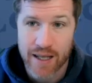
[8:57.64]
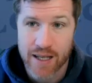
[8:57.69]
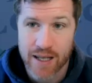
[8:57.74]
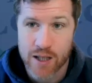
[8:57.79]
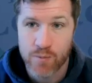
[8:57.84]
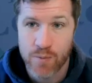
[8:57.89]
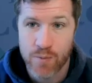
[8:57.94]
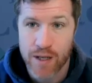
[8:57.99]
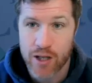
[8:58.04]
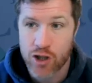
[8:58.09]
of their
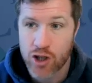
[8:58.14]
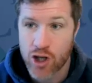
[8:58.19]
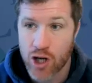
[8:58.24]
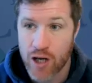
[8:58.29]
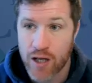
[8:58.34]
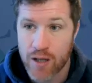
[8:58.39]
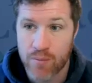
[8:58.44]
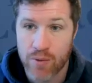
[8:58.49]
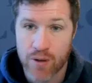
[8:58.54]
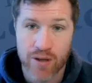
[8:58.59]
speed
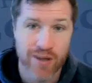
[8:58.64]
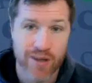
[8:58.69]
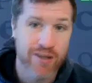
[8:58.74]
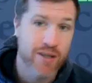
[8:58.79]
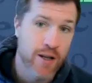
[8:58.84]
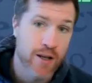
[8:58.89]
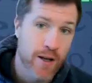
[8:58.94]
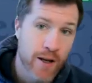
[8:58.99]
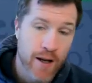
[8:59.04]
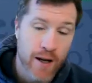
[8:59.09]
journey, because
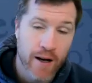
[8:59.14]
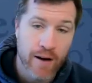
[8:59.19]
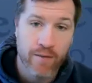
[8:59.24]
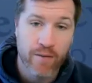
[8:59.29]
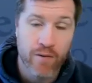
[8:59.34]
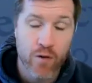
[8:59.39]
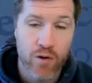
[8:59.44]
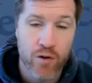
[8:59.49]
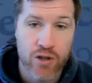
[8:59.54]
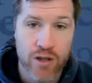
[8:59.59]

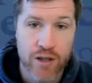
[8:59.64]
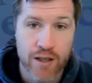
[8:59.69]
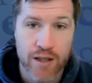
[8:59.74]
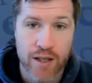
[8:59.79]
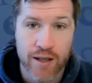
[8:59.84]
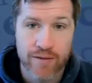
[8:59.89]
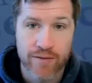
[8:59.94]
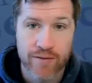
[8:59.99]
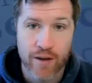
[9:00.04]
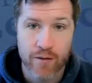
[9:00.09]
unfortunately
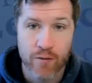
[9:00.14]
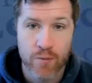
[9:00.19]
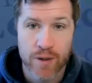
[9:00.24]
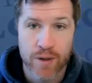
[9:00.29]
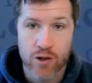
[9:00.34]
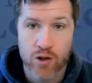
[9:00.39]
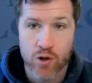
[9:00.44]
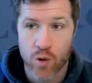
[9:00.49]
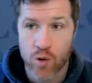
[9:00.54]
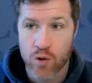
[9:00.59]
they've never
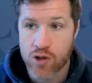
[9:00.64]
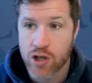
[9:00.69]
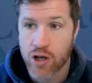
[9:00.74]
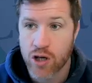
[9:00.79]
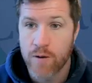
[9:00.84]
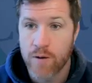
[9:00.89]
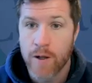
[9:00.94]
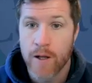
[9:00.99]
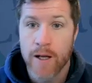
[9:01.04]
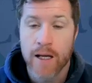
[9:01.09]
been taught.
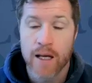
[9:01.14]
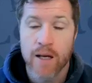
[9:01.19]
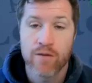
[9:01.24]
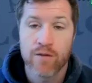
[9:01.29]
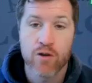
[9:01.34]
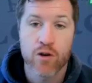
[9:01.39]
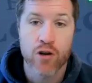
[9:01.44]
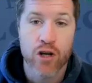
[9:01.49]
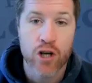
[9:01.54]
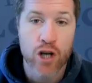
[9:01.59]
So if
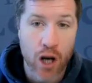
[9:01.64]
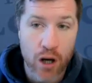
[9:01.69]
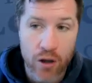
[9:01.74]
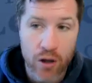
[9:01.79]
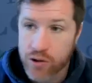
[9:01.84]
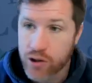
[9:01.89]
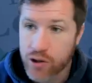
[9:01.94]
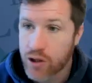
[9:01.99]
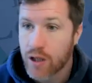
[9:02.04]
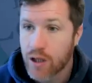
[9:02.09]
you're a
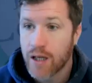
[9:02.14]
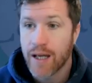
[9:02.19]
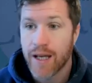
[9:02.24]
coach,